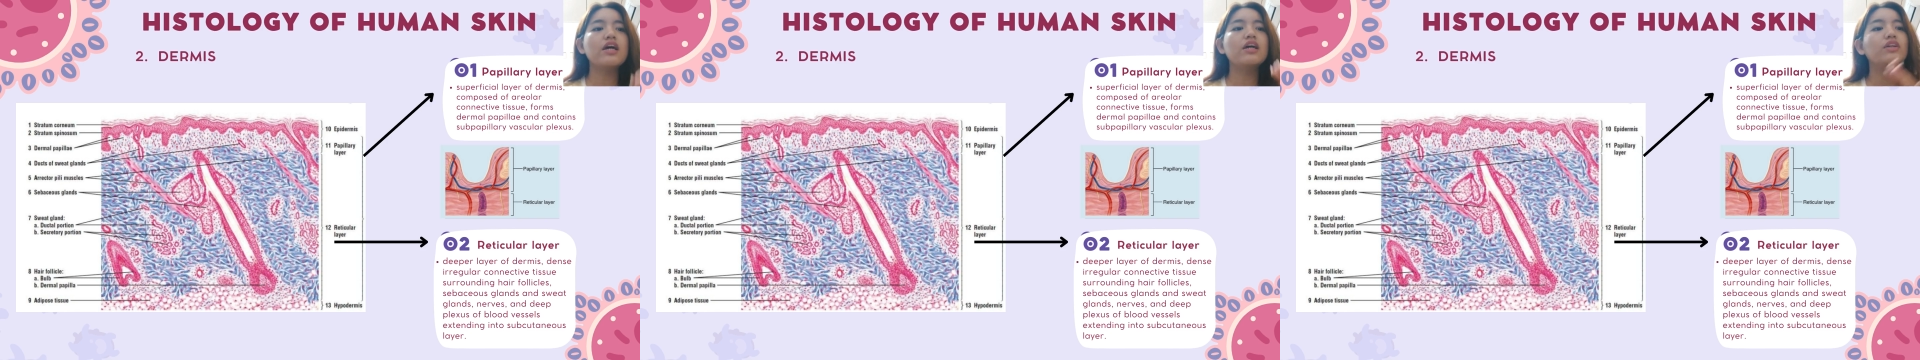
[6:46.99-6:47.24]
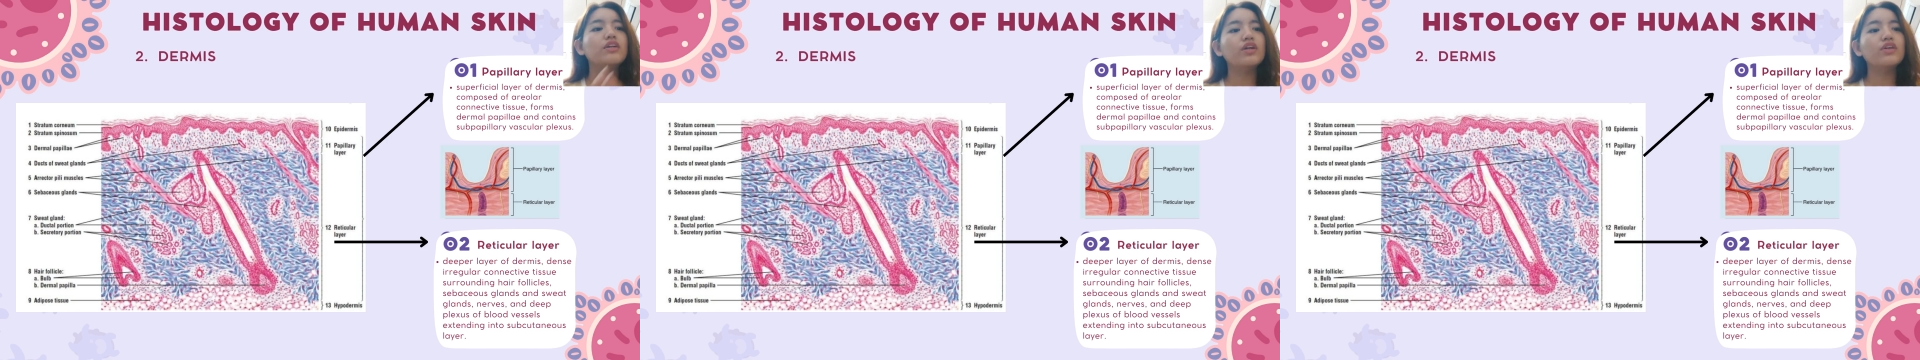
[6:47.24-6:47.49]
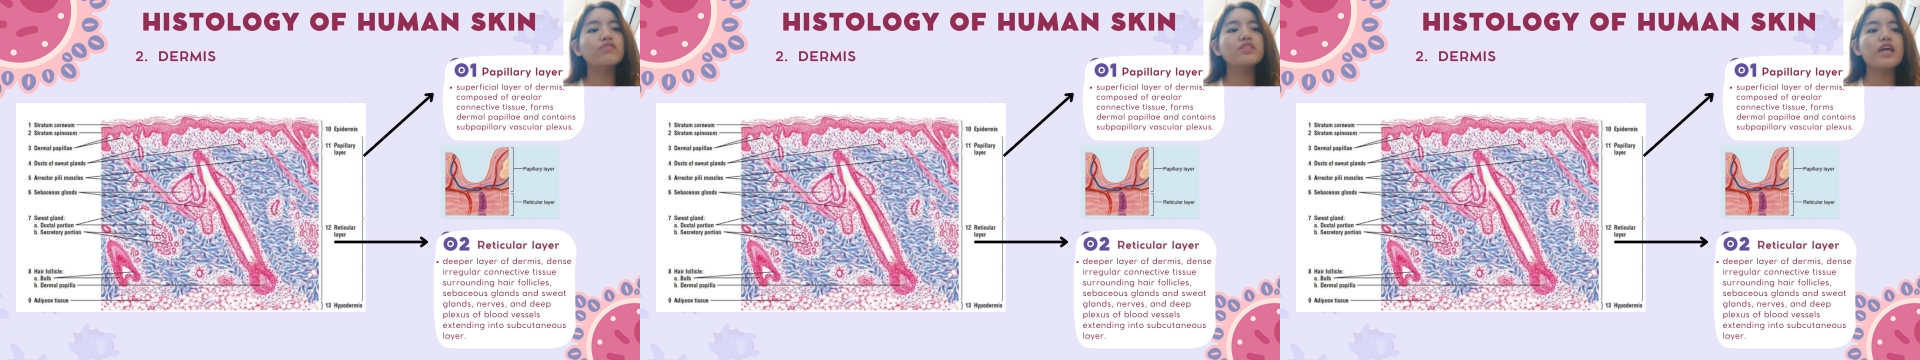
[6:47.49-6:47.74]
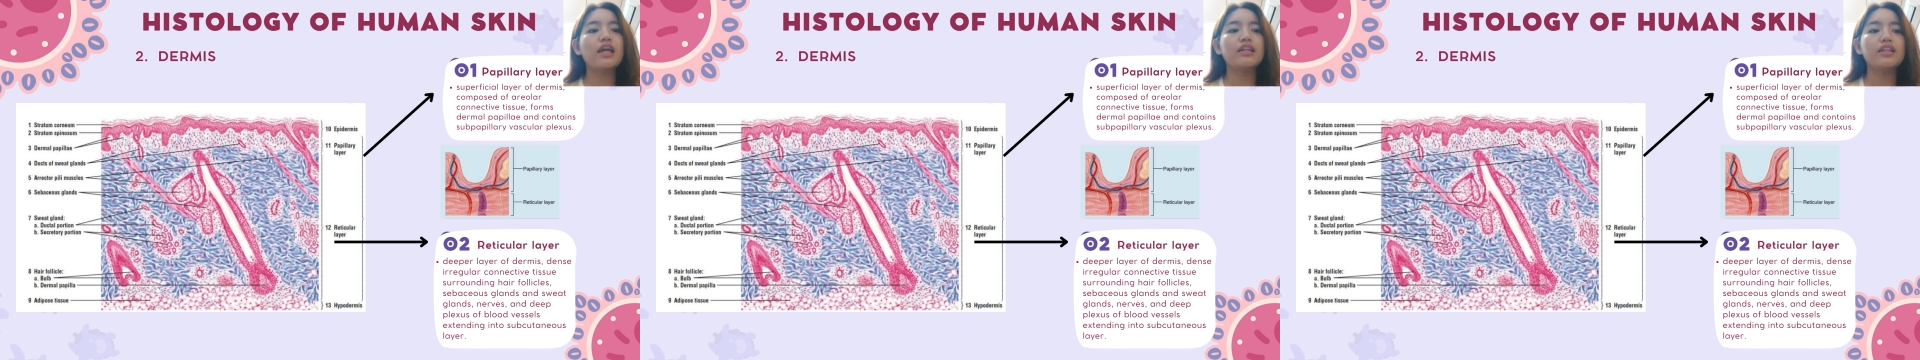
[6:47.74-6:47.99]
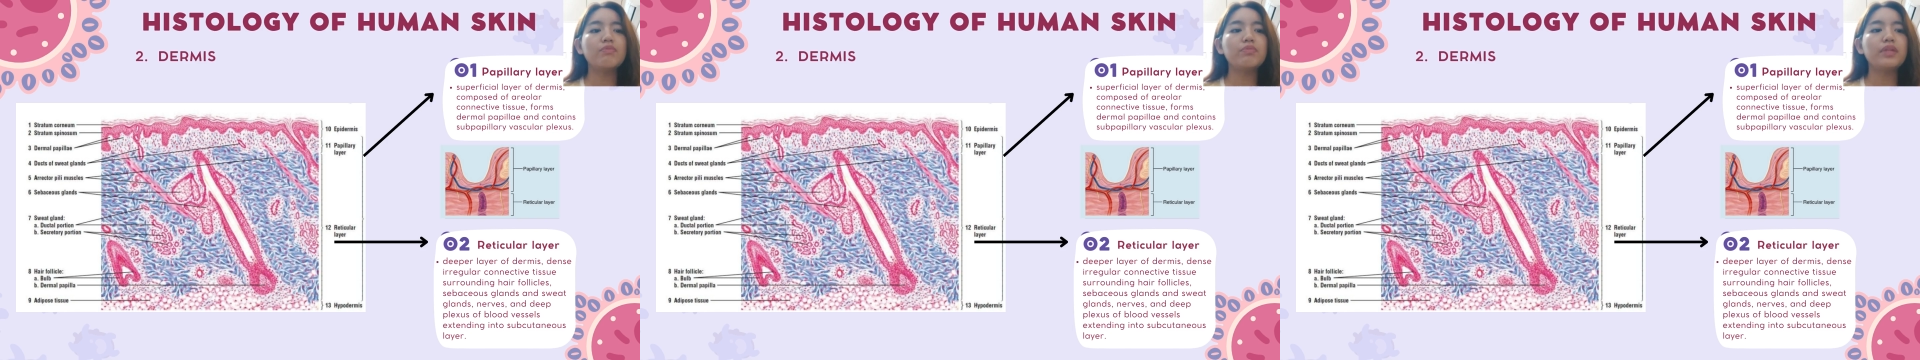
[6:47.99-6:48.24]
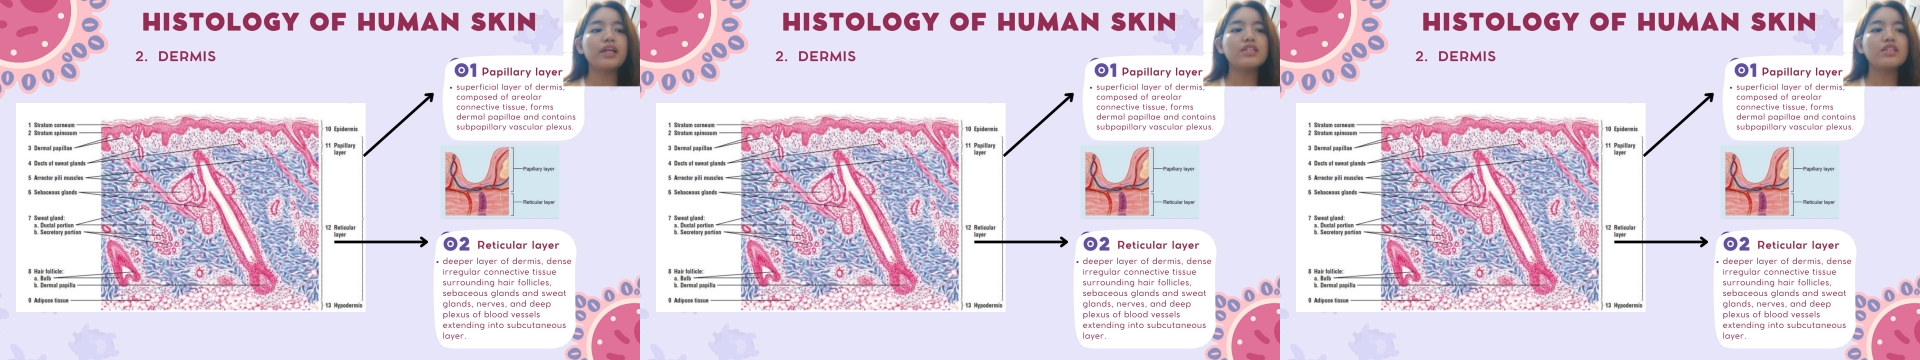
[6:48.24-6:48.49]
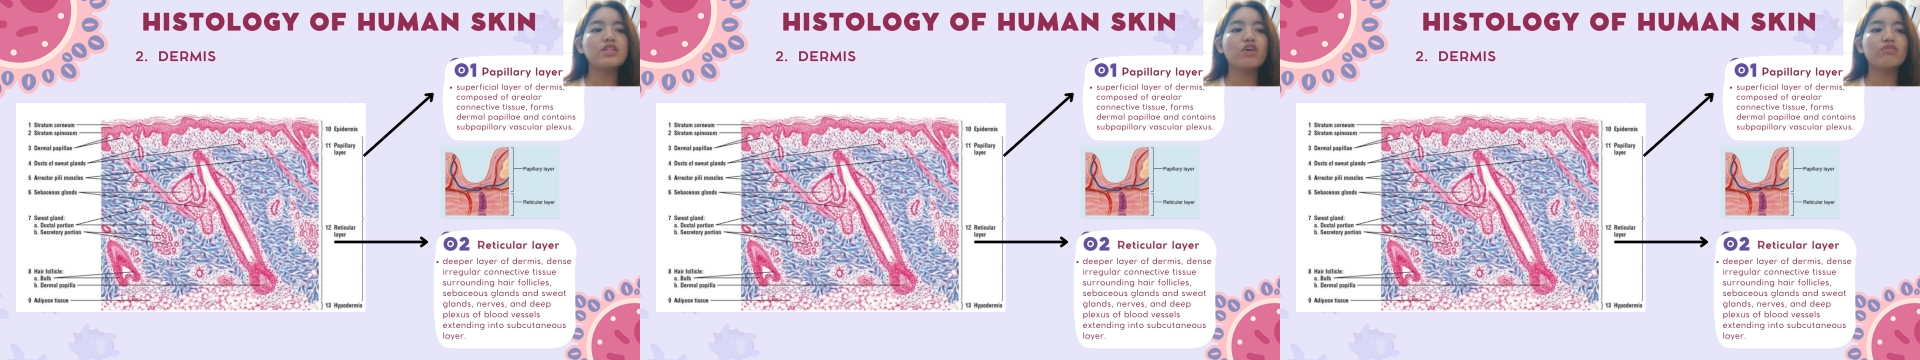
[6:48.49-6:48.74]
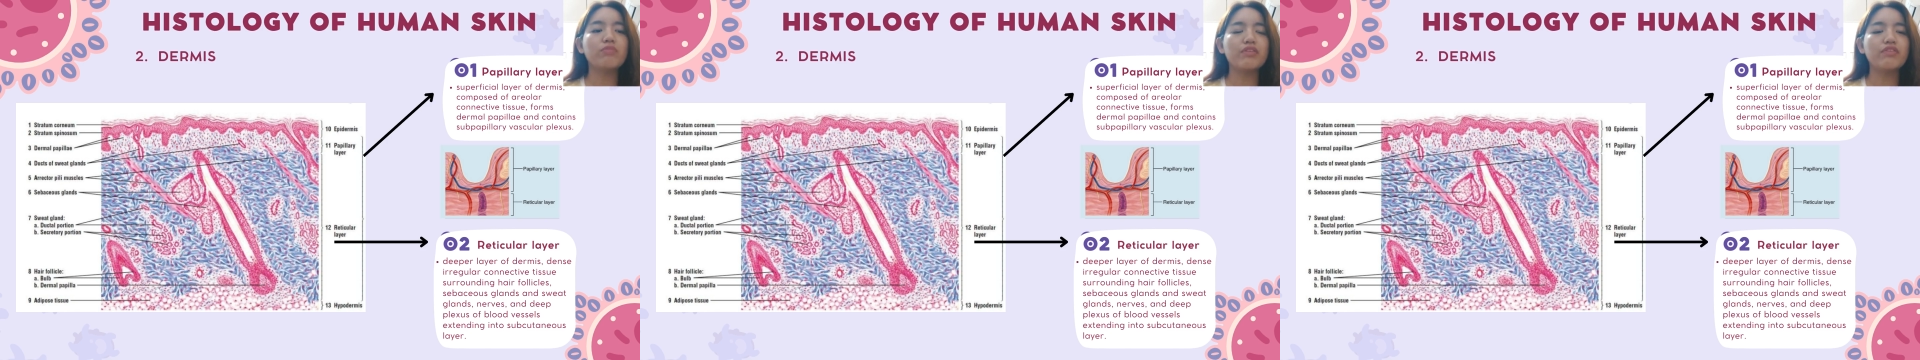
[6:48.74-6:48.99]
nerves, and deep plexus of
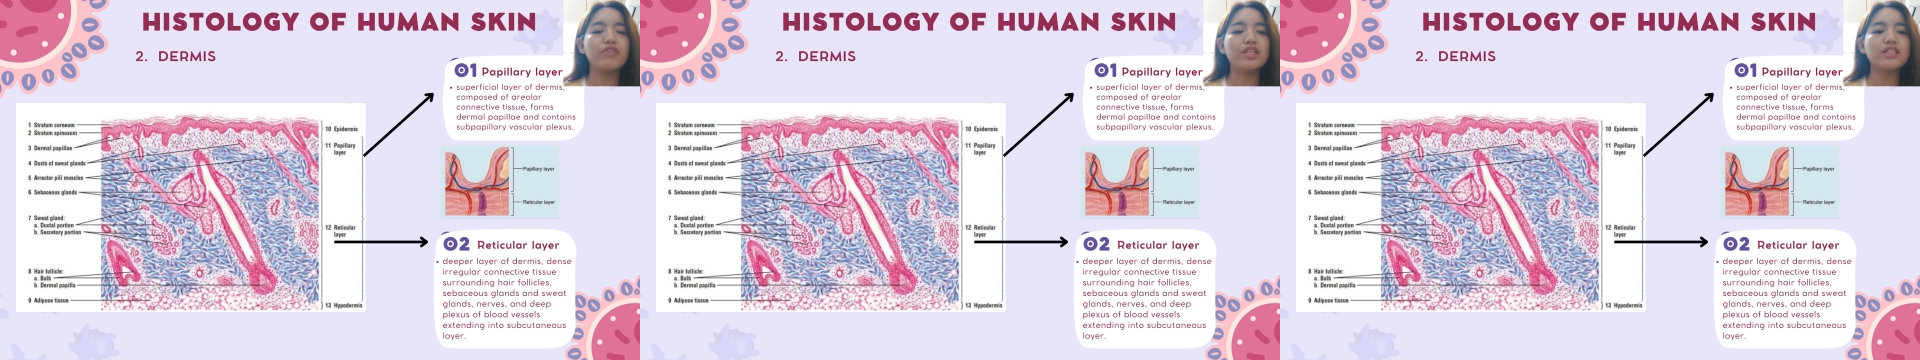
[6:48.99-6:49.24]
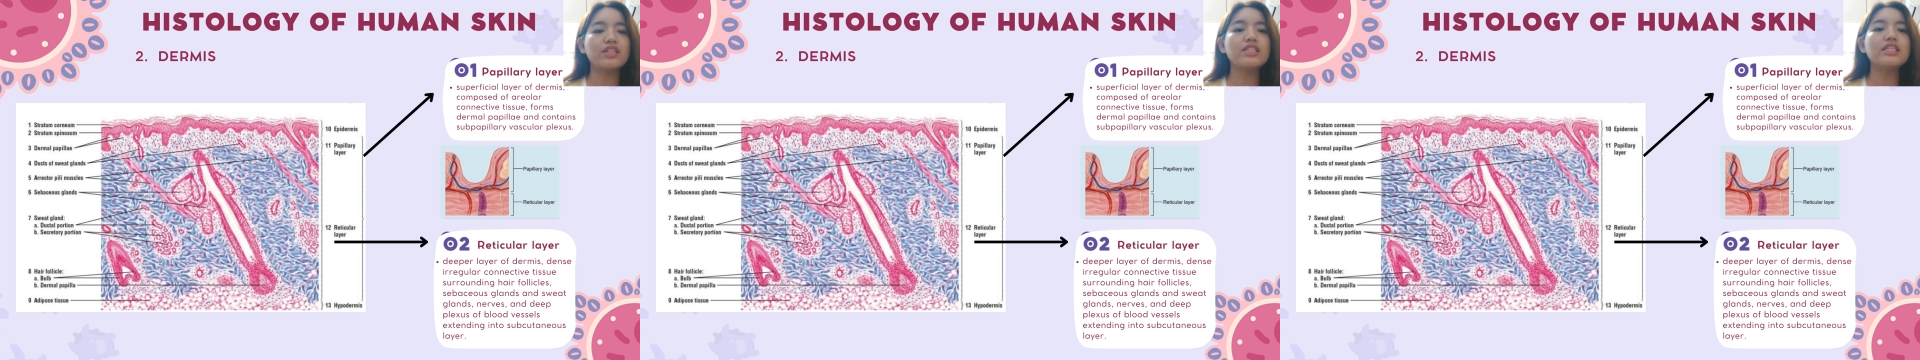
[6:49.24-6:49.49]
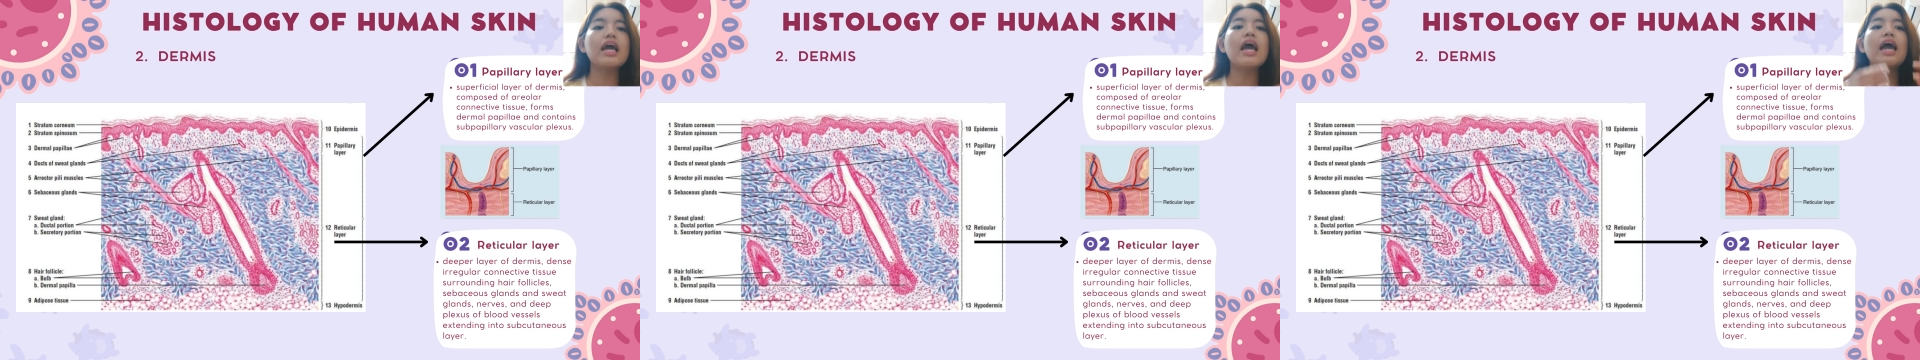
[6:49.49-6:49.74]
blood vessels